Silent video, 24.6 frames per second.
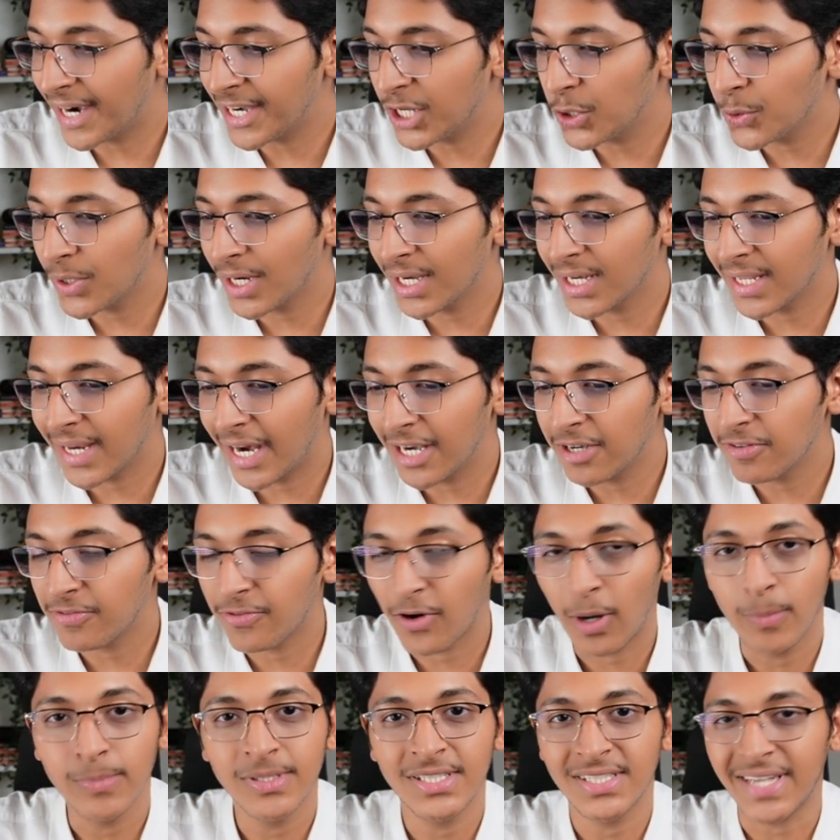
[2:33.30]
that you can get
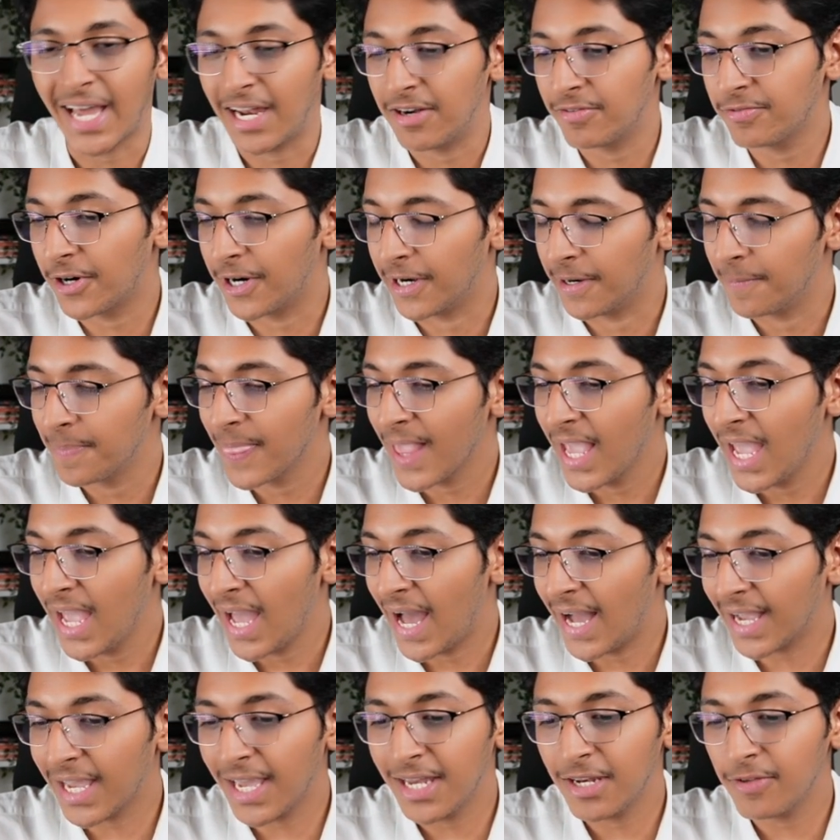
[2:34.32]
from Stanford.
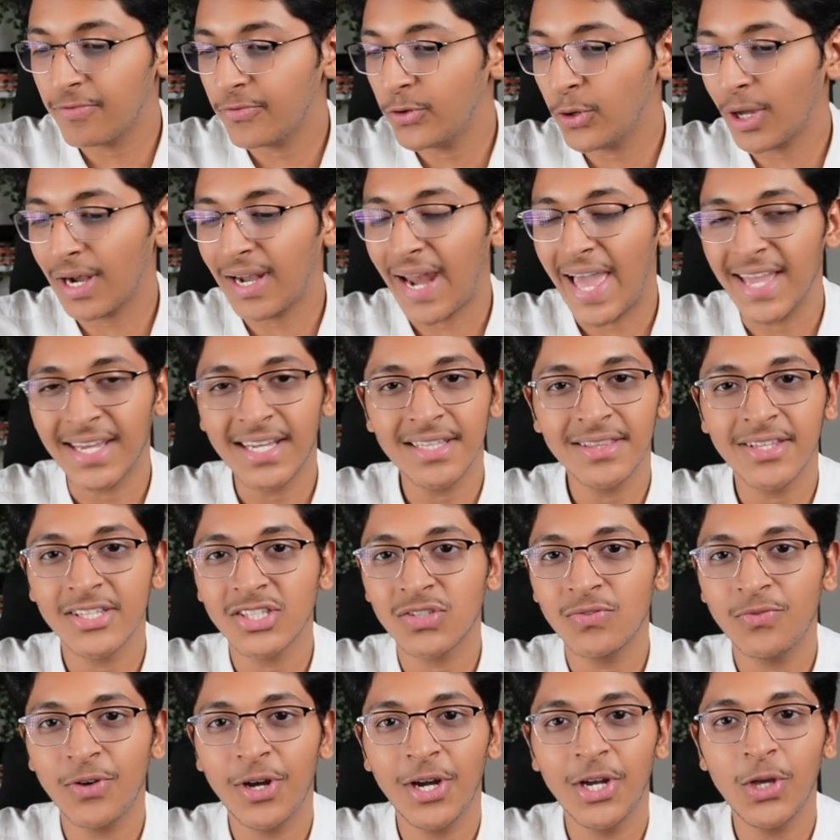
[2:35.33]
Again, if you are liking
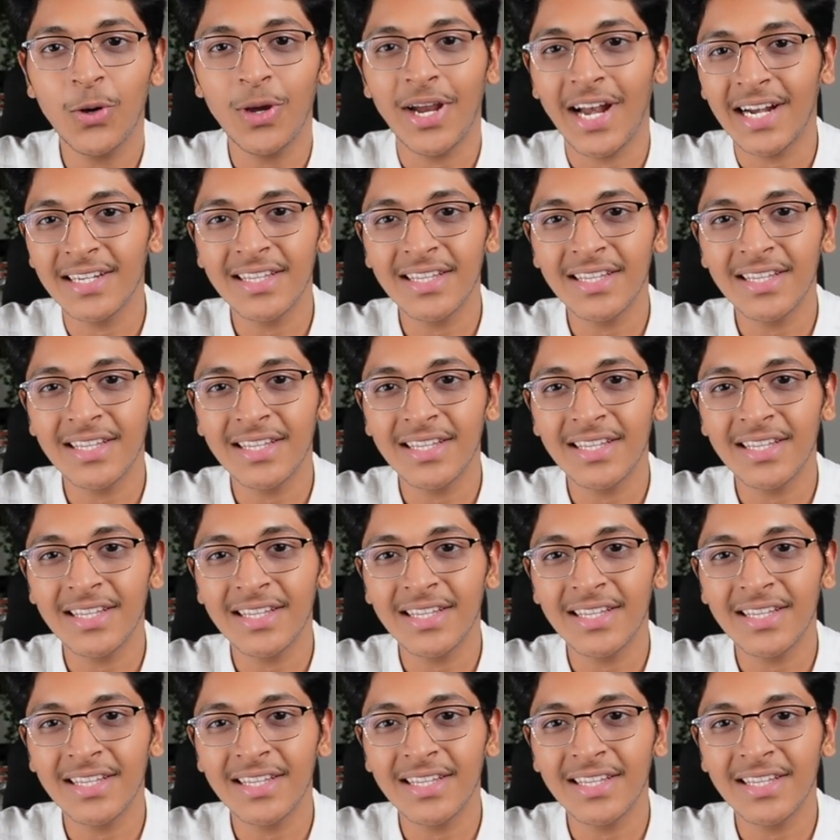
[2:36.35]
this video,